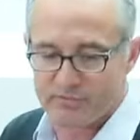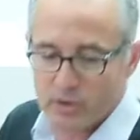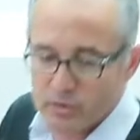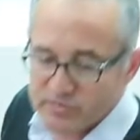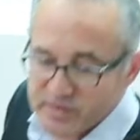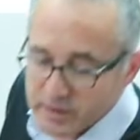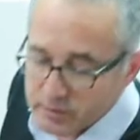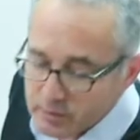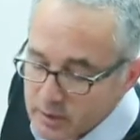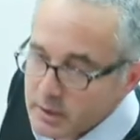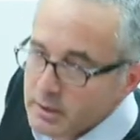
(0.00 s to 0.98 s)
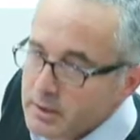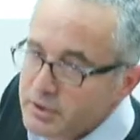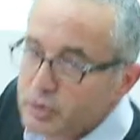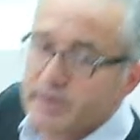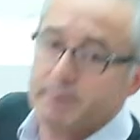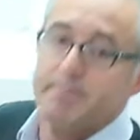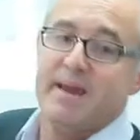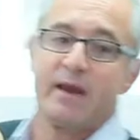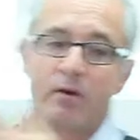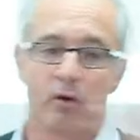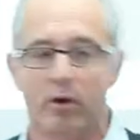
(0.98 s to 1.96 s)
of those here. You can
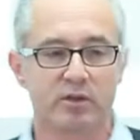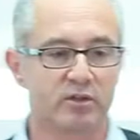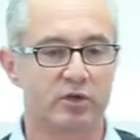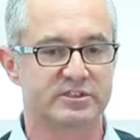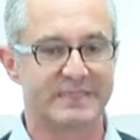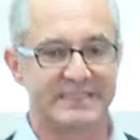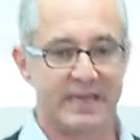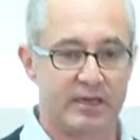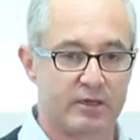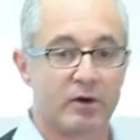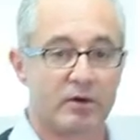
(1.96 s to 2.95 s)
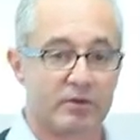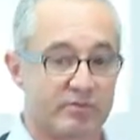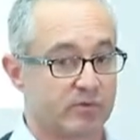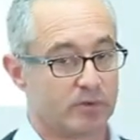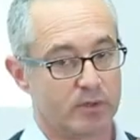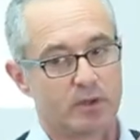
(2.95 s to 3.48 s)
make all those metallic colors